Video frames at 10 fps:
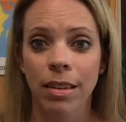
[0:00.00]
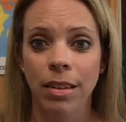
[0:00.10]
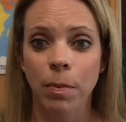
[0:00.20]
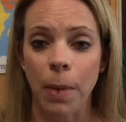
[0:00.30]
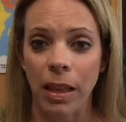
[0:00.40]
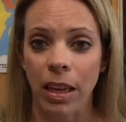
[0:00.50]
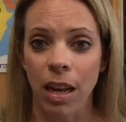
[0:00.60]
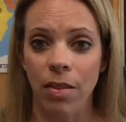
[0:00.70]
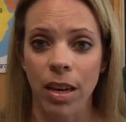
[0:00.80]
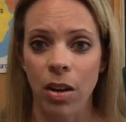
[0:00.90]
spelling
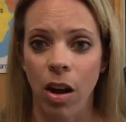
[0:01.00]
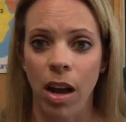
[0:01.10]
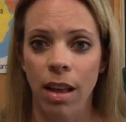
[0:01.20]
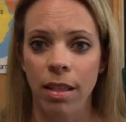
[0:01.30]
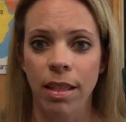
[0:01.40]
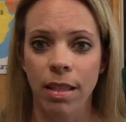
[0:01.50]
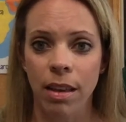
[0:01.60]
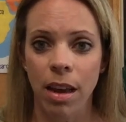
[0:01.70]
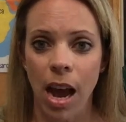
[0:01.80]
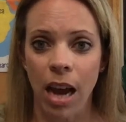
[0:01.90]
of it, not the
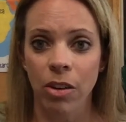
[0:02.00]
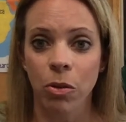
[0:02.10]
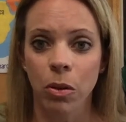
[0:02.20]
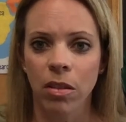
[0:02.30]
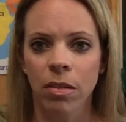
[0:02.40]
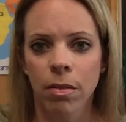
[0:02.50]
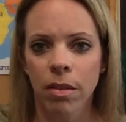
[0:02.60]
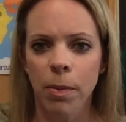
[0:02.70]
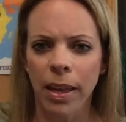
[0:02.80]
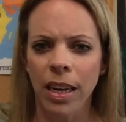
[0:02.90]
actual
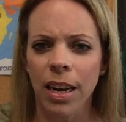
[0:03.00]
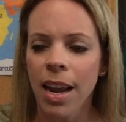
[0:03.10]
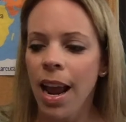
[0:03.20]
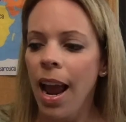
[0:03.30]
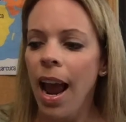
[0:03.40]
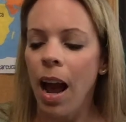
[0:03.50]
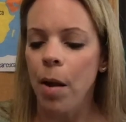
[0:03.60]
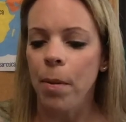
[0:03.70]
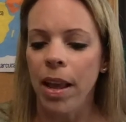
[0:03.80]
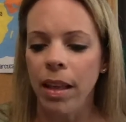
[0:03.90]
spelling.
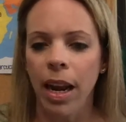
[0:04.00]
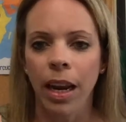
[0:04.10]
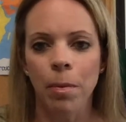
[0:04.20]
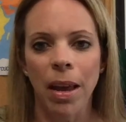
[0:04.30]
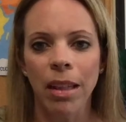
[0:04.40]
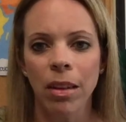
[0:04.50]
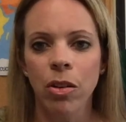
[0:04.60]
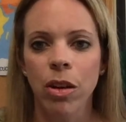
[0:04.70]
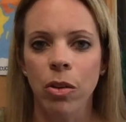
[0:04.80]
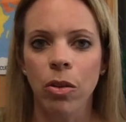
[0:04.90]
And then I can make little
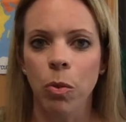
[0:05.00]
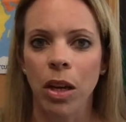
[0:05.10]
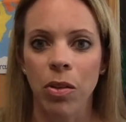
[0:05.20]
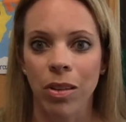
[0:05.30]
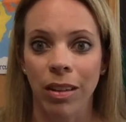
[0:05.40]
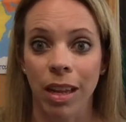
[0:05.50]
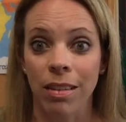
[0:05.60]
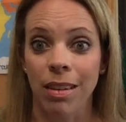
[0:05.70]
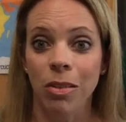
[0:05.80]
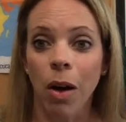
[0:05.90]
notes as we go through the
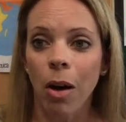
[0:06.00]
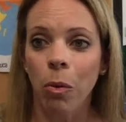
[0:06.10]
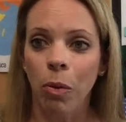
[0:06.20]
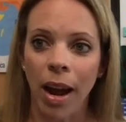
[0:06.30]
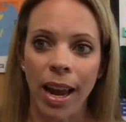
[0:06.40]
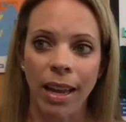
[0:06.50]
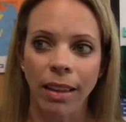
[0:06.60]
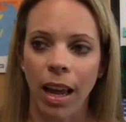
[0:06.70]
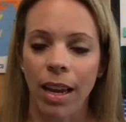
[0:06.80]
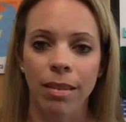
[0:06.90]
lesson. So I'll write
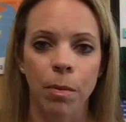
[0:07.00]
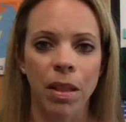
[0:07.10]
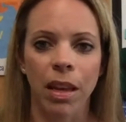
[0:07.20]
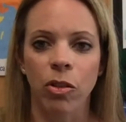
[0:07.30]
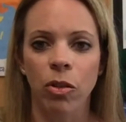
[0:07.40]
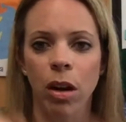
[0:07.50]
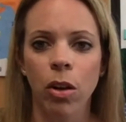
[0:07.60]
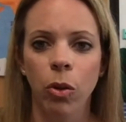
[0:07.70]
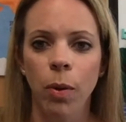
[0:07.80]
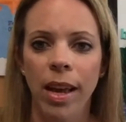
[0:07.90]
like something they
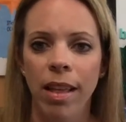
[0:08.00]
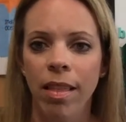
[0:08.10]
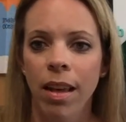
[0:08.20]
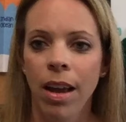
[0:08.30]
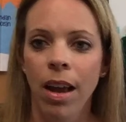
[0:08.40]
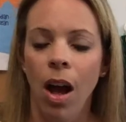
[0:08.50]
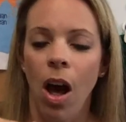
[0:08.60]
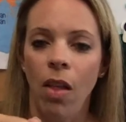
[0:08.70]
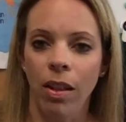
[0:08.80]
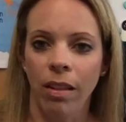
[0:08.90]
struggled with.
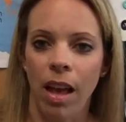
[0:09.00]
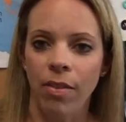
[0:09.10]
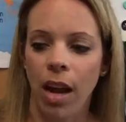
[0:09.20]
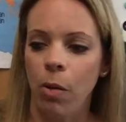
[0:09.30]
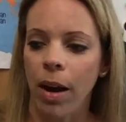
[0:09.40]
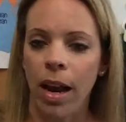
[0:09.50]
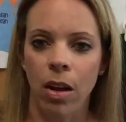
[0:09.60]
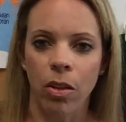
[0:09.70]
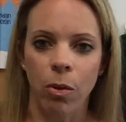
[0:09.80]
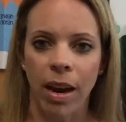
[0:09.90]
On the left, I write
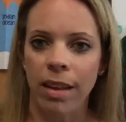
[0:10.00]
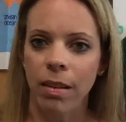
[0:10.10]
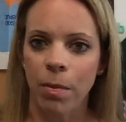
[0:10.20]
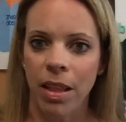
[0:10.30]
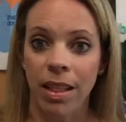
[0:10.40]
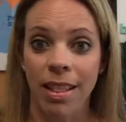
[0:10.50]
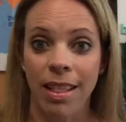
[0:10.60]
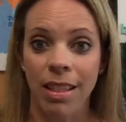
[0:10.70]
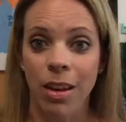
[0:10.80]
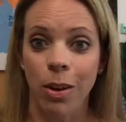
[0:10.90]
on the right something that
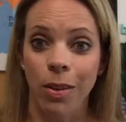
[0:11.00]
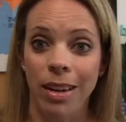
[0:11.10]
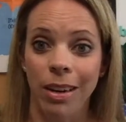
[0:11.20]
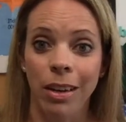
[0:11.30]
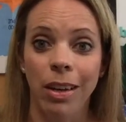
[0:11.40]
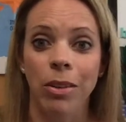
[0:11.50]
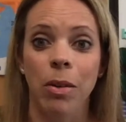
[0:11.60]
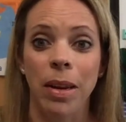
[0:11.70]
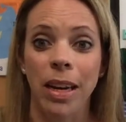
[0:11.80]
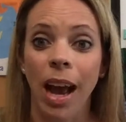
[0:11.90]
they did good or that
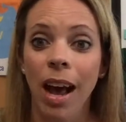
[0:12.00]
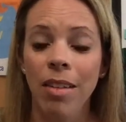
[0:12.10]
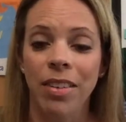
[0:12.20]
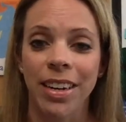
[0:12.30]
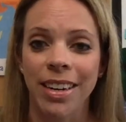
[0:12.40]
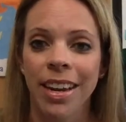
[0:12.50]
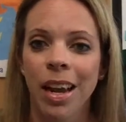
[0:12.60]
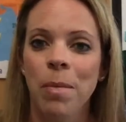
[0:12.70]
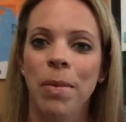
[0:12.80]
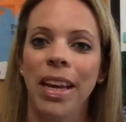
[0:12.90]
we covered.
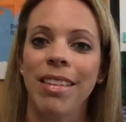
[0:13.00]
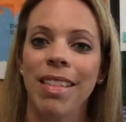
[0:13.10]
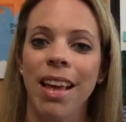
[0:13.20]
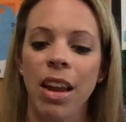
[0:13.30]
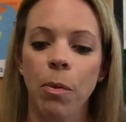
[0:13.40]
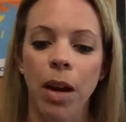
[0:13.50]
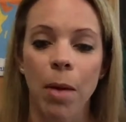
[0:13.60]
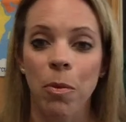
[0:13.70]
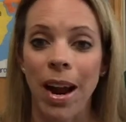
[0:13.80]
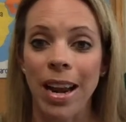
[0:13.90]
Because then when
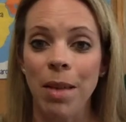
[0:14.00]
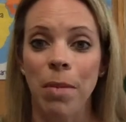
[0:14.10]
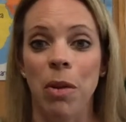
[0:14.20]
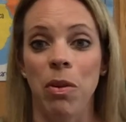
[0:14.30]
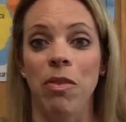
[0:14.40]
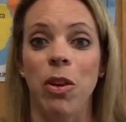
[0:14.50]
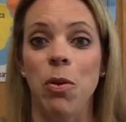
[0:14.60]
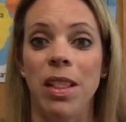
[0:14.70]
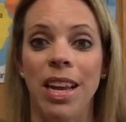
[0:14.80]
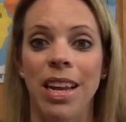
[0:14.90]
I'm writing my review
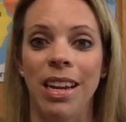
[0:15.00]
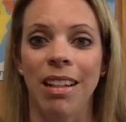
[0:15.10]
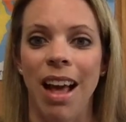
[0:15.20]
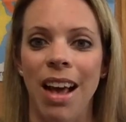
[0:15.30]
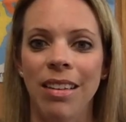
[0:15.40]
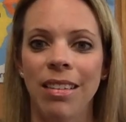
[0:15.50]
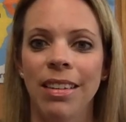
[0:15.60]
at the end of class,